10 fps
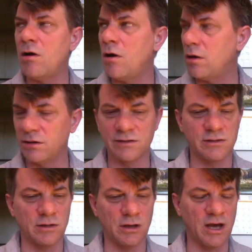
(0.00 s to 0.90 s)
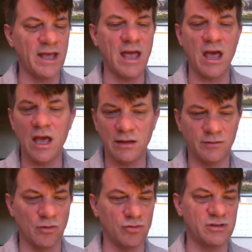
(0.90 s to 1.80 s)
Honestly, I
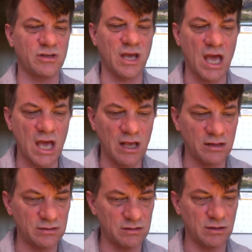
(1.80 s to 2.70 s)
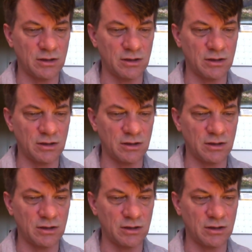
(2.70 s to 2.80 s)
hate those gays."